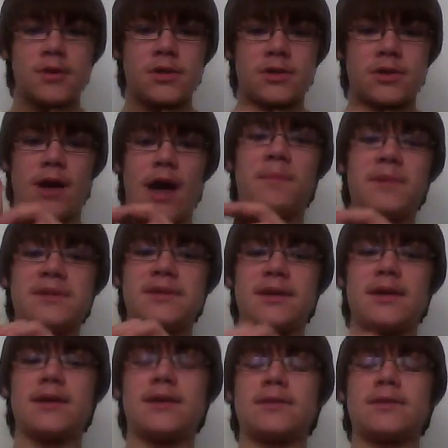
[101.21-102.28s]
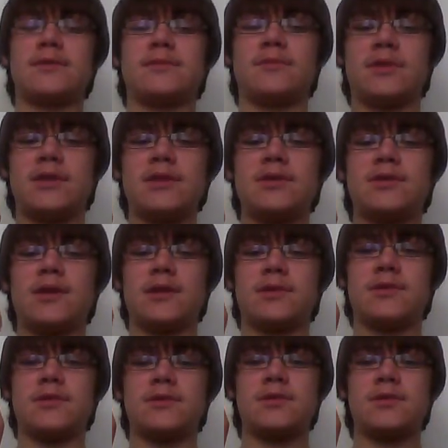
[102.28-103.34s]
So what happens is, with these
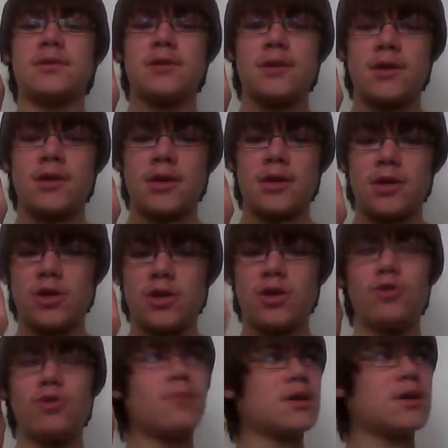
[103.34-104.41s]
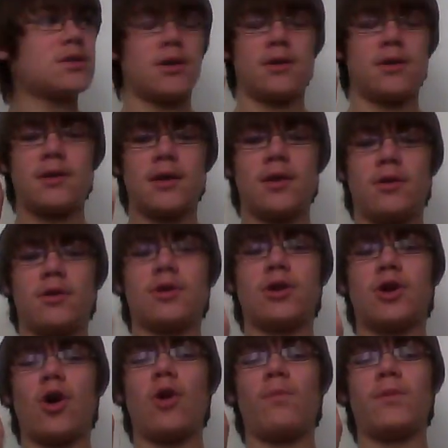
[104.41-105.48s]
stressors, you must learn in order
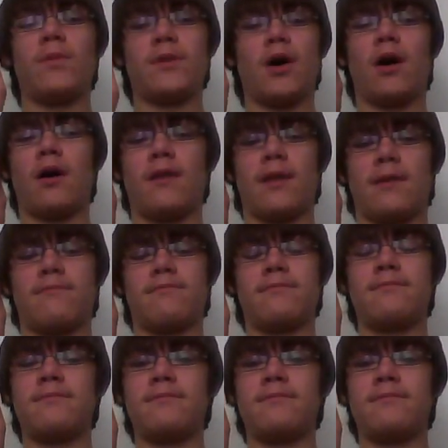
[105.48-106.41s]
to cope with all of them.